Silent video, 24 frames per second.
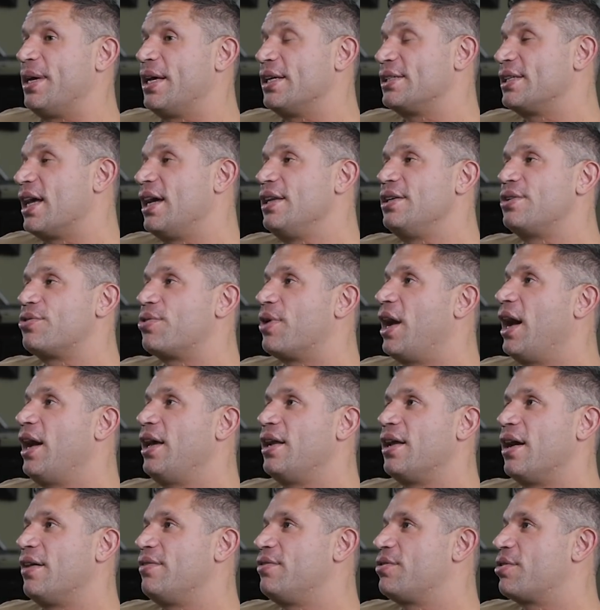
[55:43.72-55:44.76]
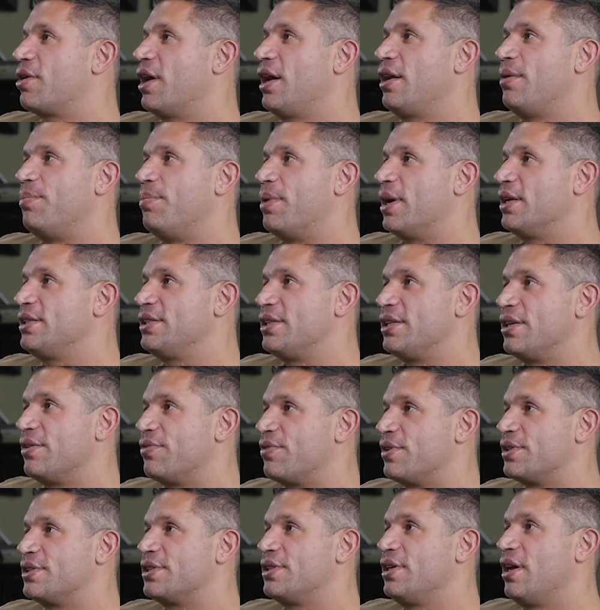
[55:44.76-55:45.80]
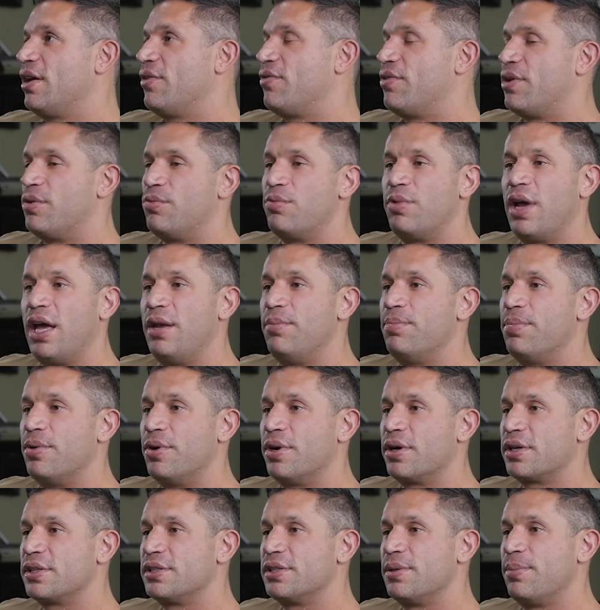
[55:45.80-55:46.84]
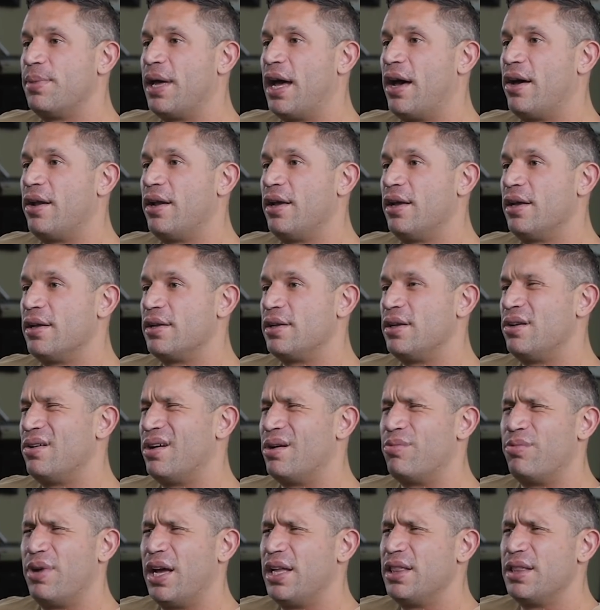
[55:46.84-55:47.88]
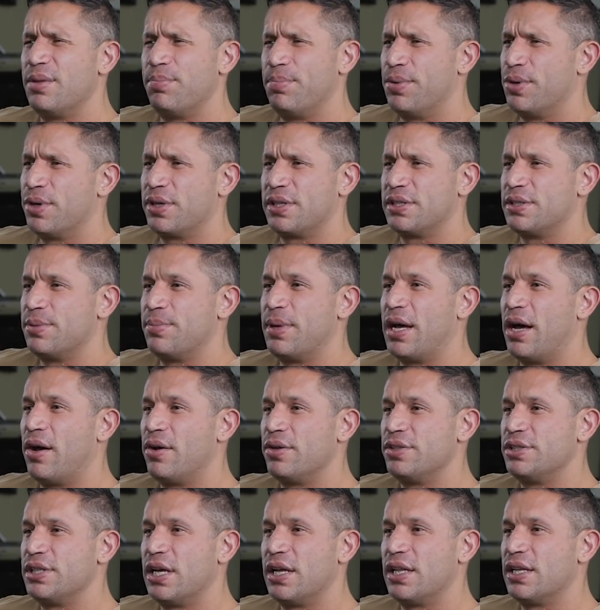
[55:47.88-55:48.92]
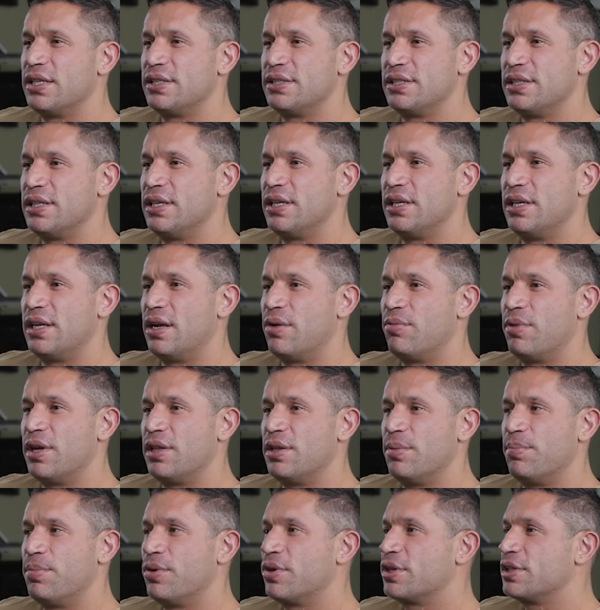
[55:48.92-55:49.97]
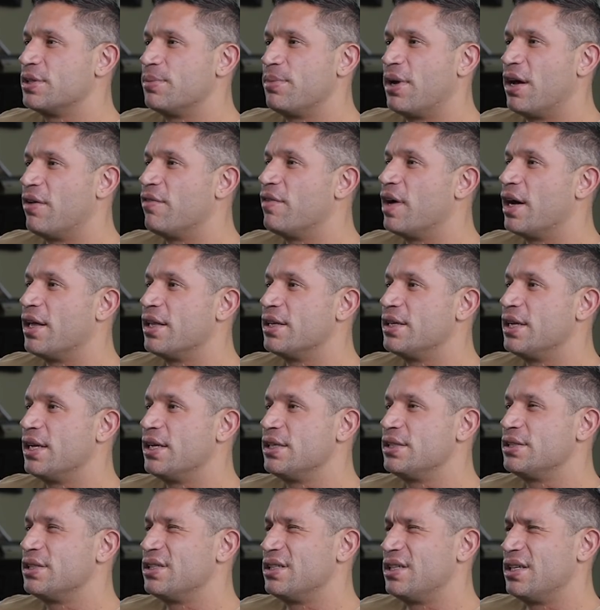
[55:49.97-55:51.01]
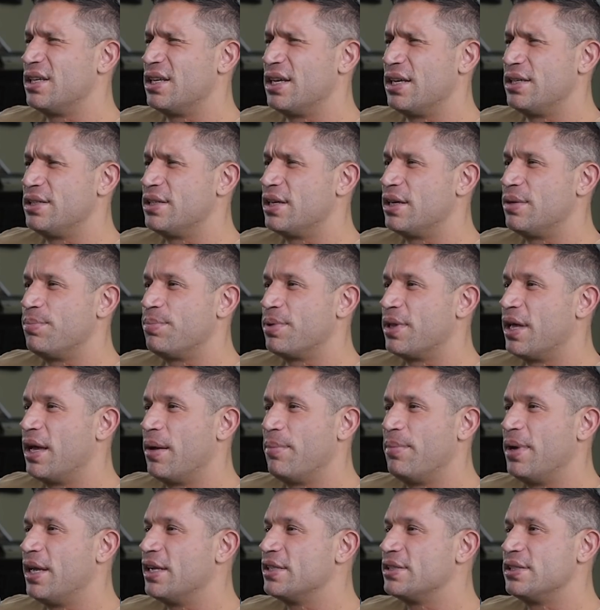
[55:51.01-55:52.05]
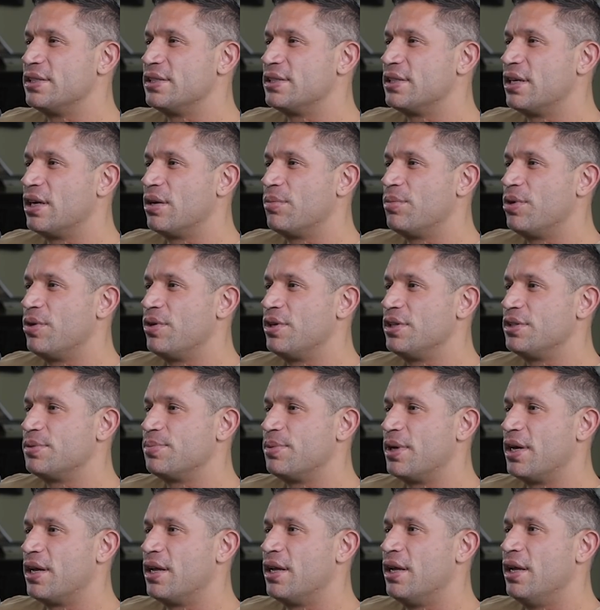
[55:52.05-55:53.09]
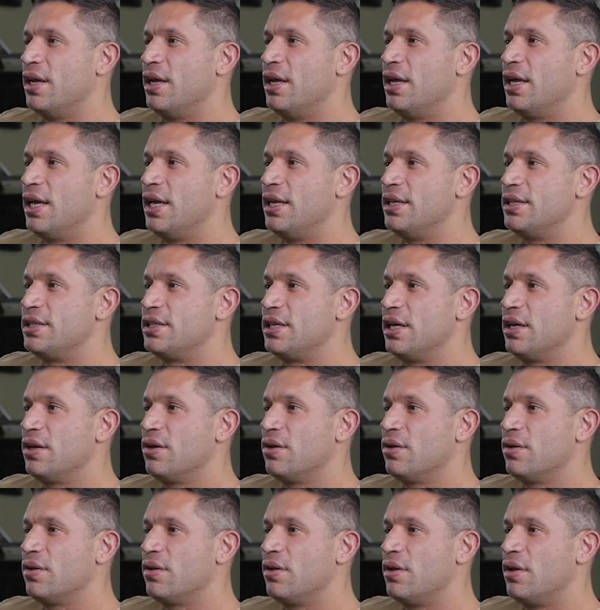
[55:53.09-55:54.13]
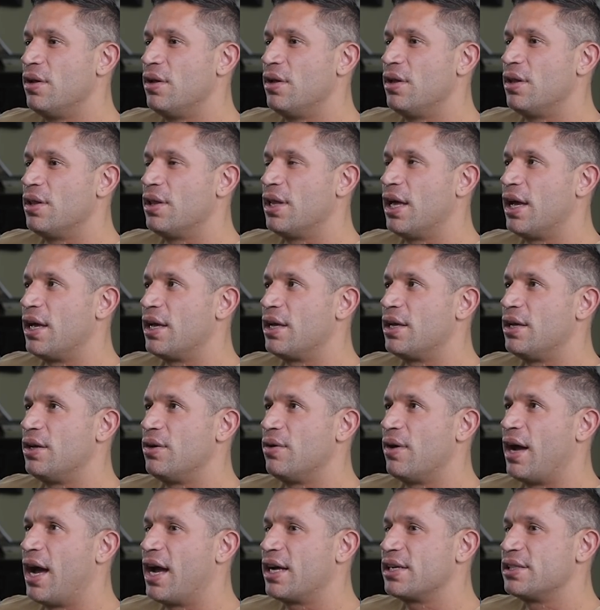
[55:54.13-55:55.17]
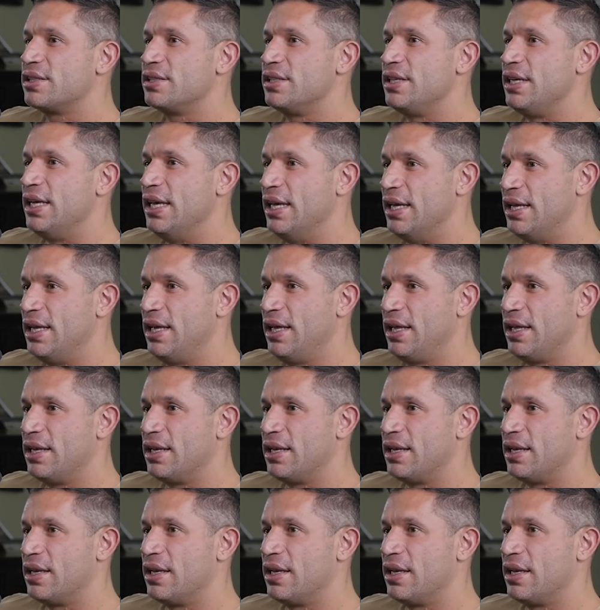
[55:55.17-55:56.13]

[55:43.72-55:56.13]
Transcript: because I'd tried a bunch of different stuff. I'd read books about it. You know, I read the books about jealousy and I read the books about validation and I'd done plant medicine ceremonies. But until like you're actually in it,